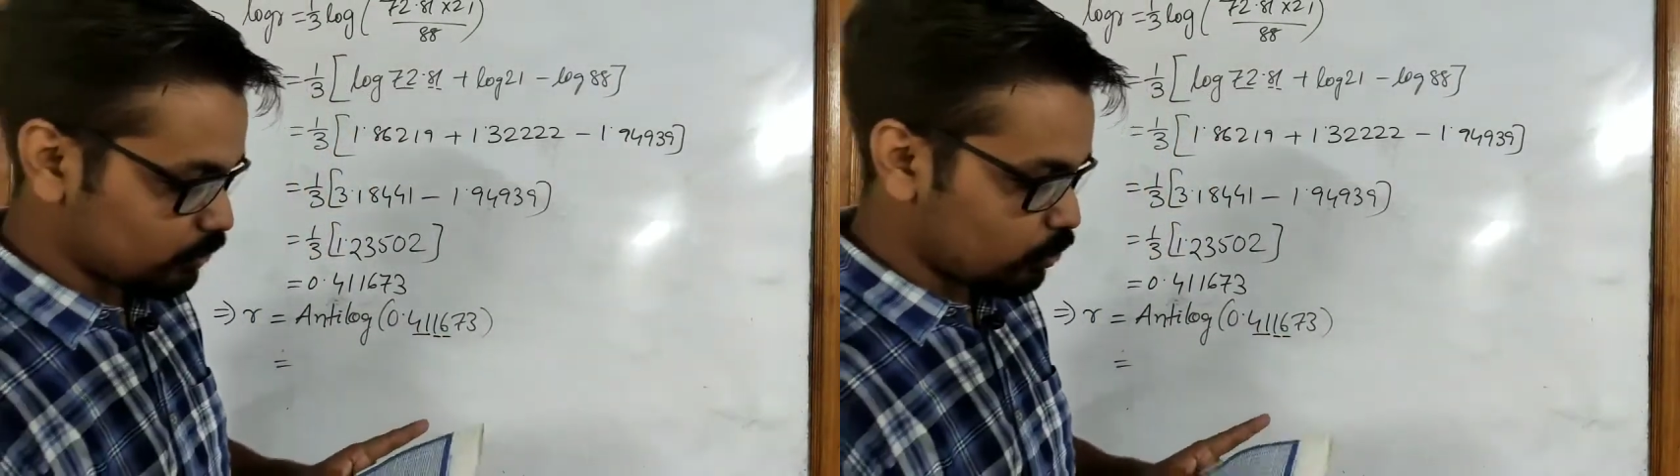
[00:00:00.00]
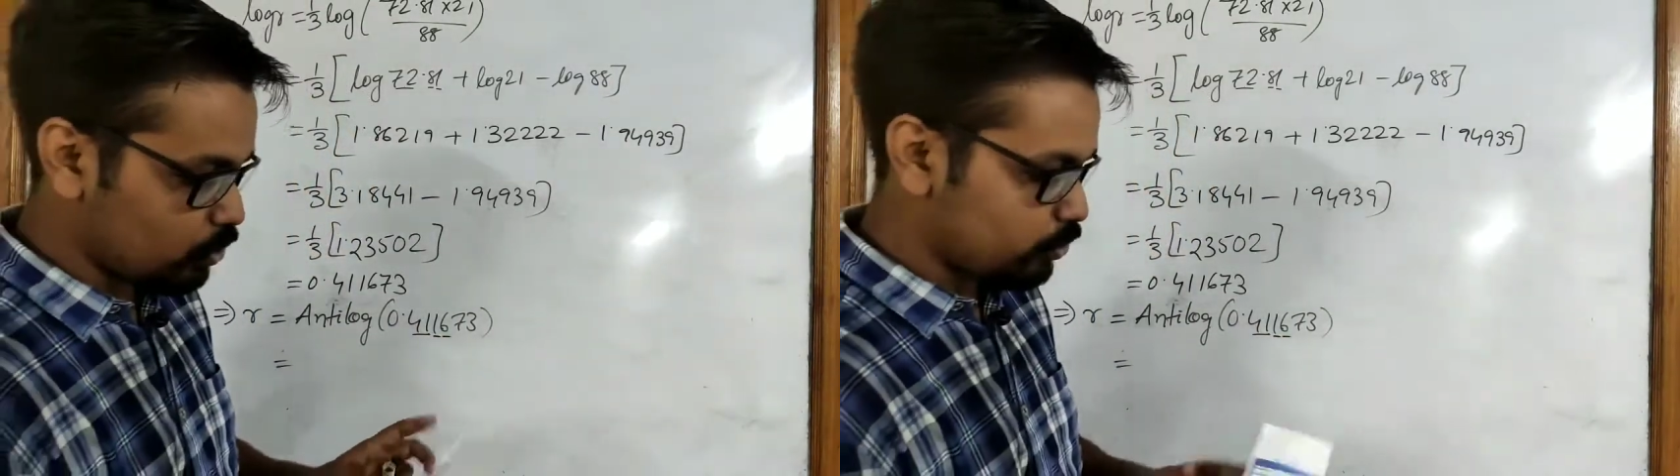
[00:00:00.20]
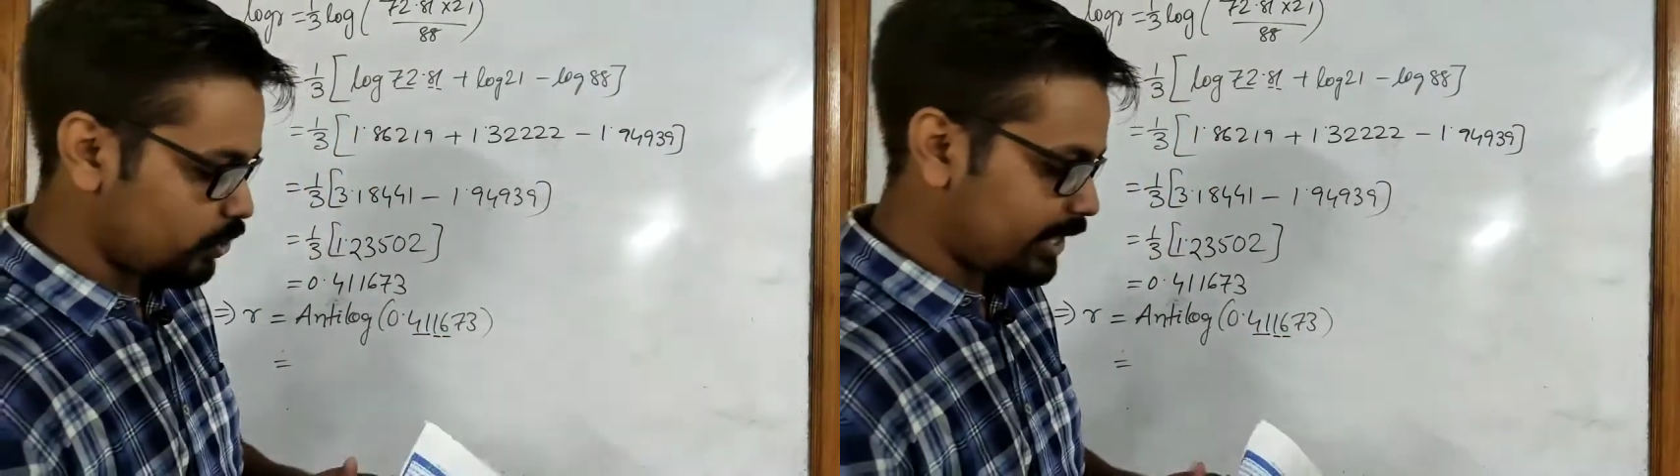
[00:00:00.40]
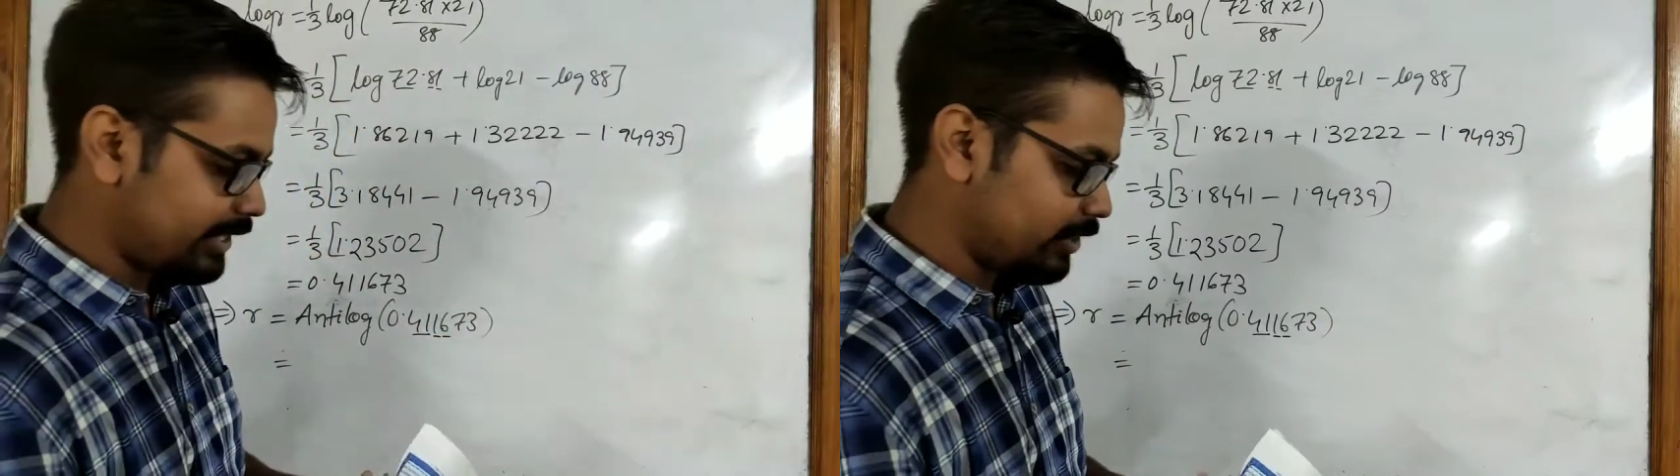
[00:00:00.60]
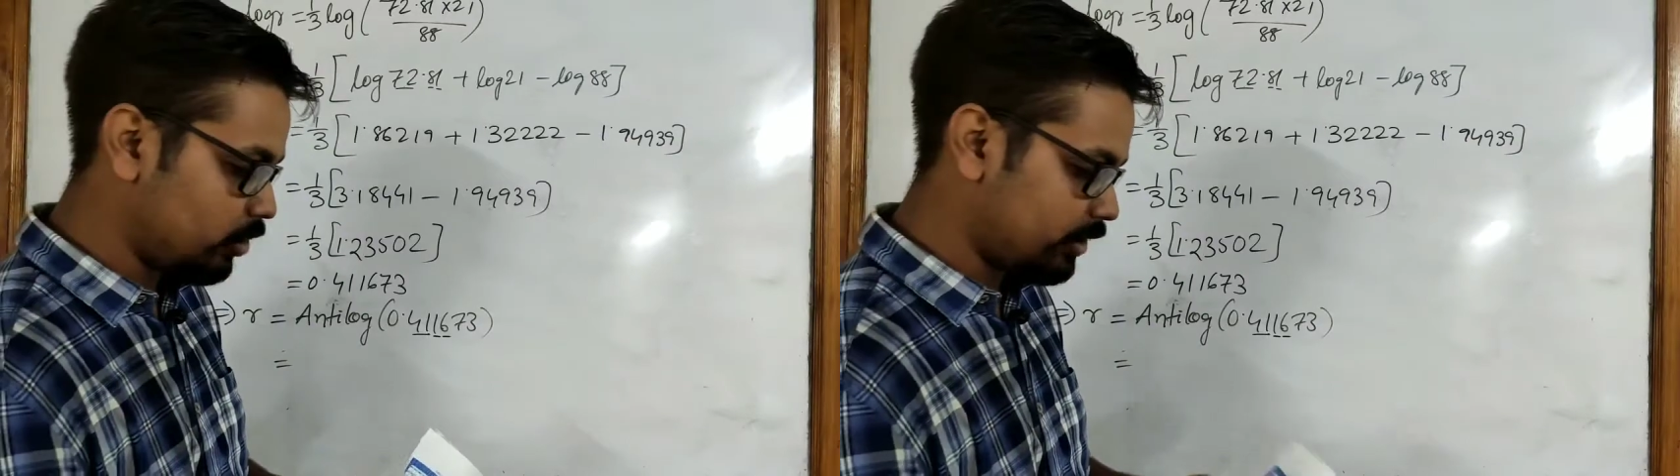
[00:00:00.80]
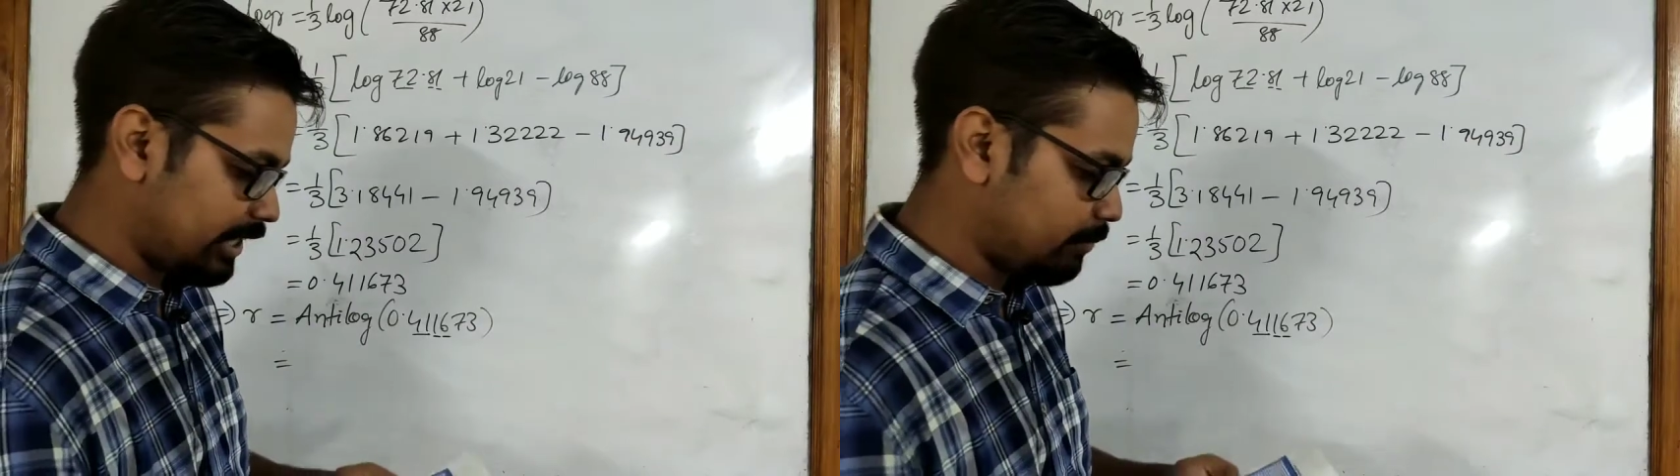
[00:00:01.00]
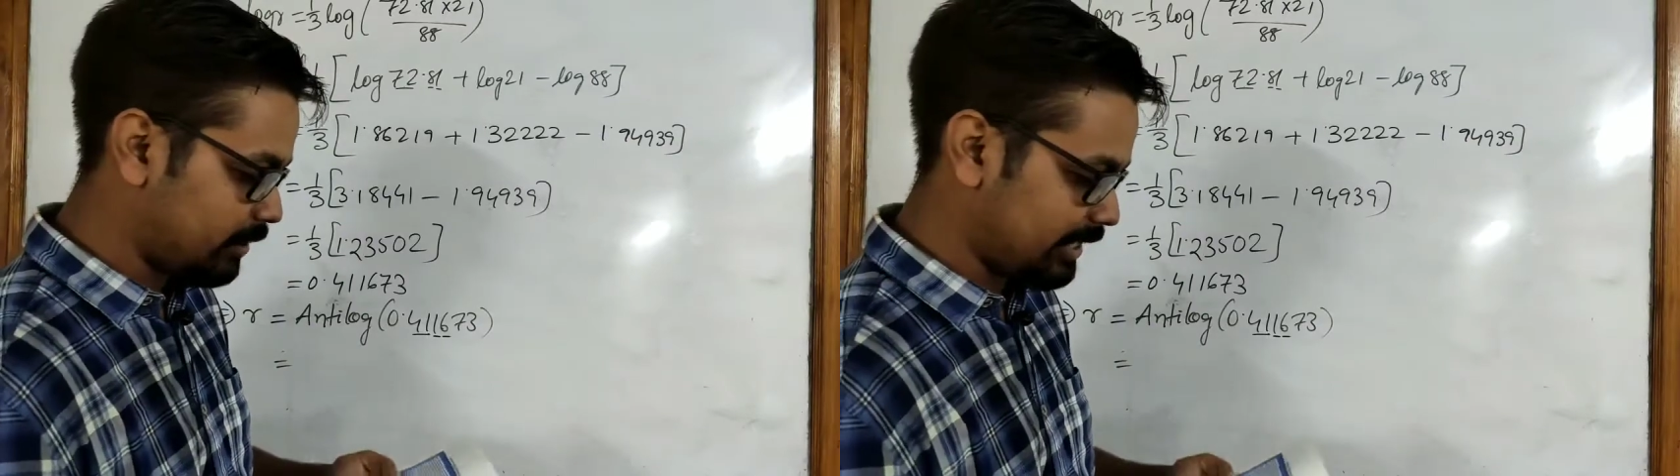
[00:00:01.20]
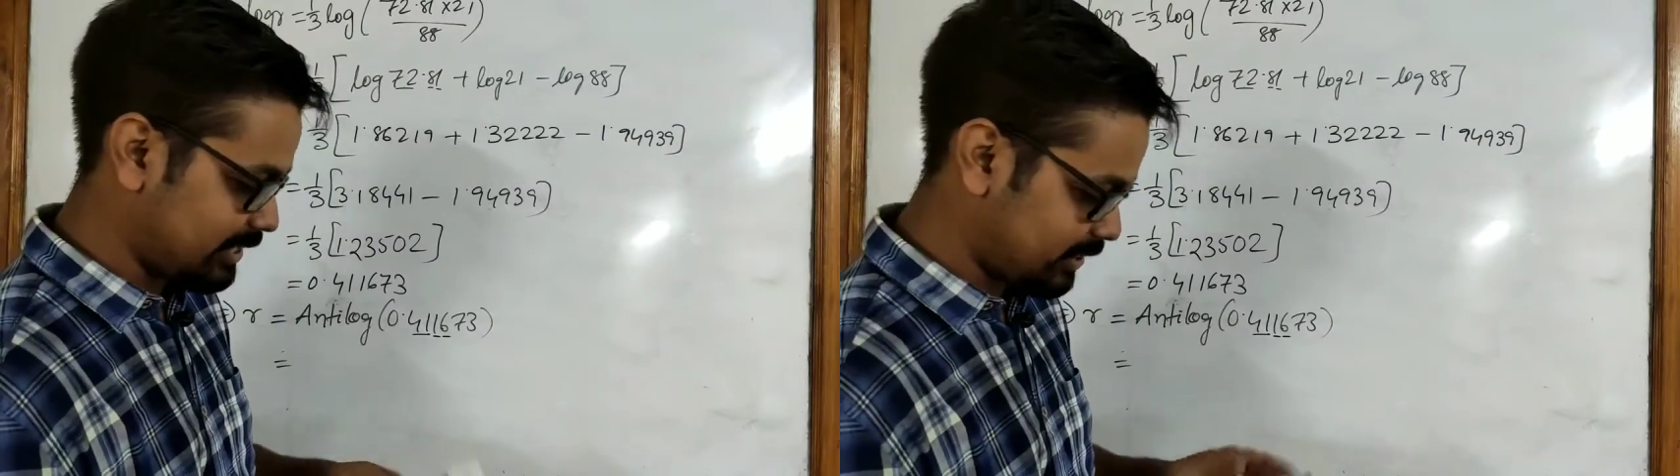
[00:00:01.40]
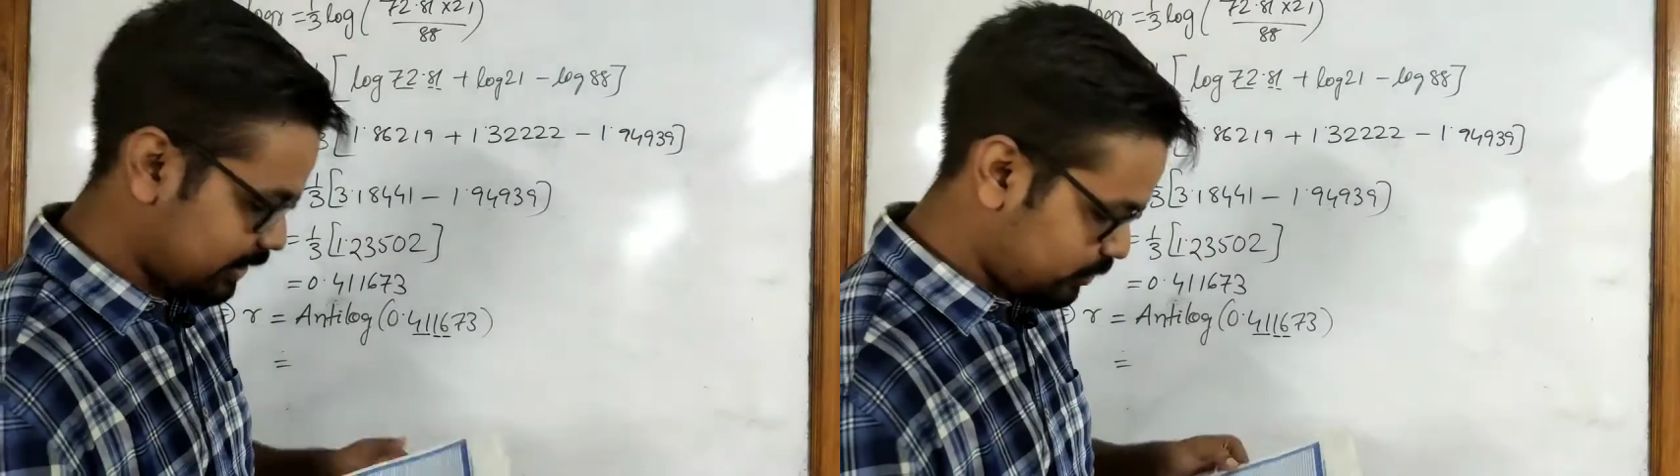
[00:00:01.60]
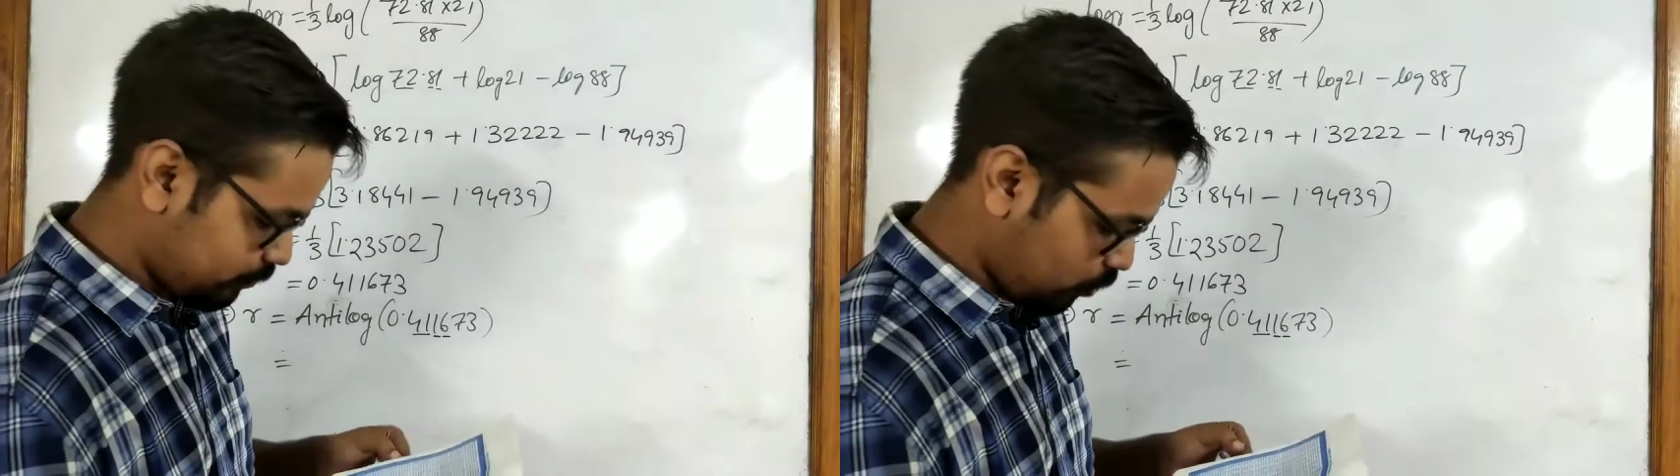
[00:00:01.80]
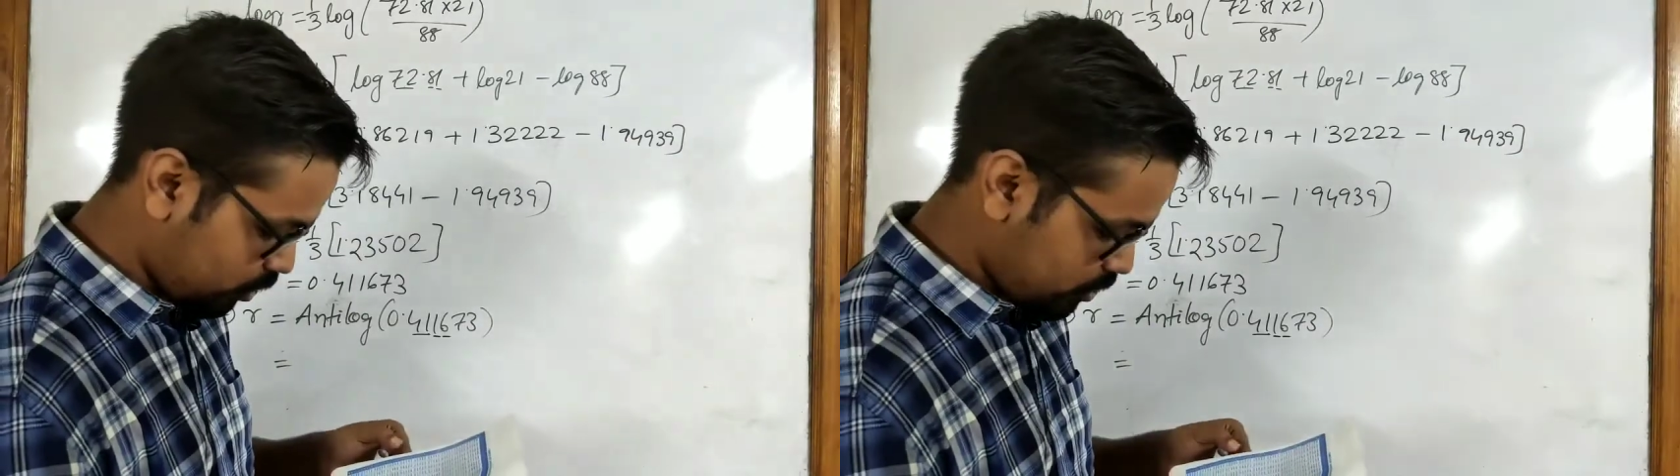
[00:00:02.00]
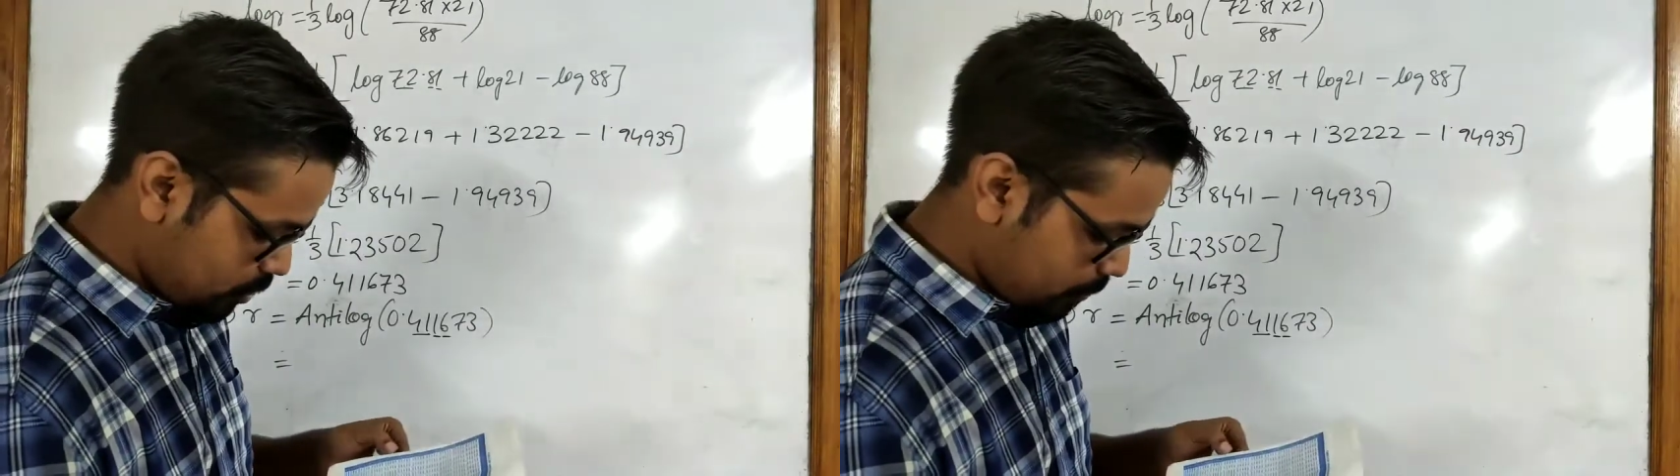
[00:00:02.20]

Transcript: So go to your antilog table and search for